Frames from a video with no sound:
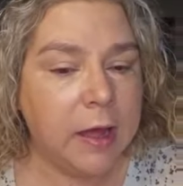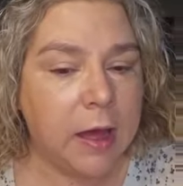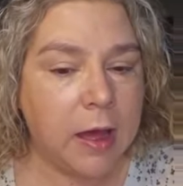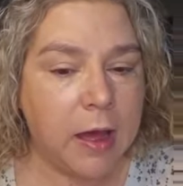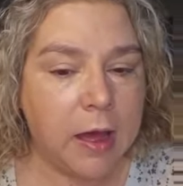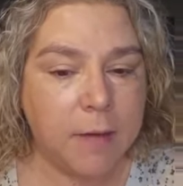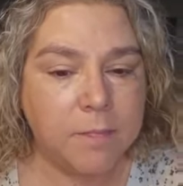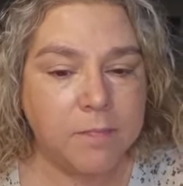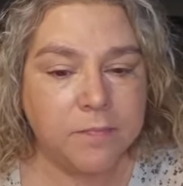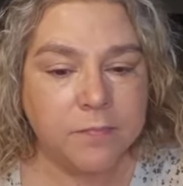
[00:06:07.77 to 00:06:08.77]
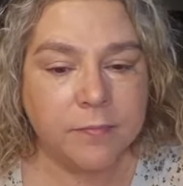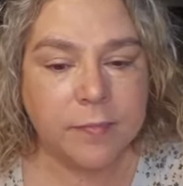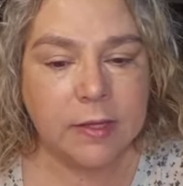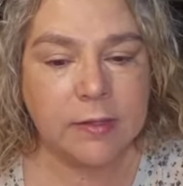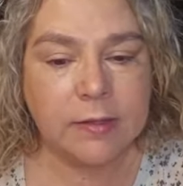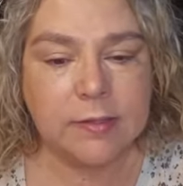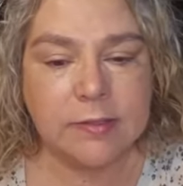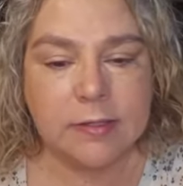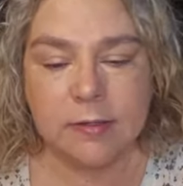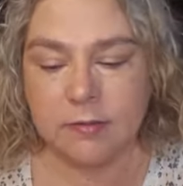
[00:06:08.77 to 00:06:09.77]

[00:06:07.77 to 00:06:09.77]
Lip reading: Let's see,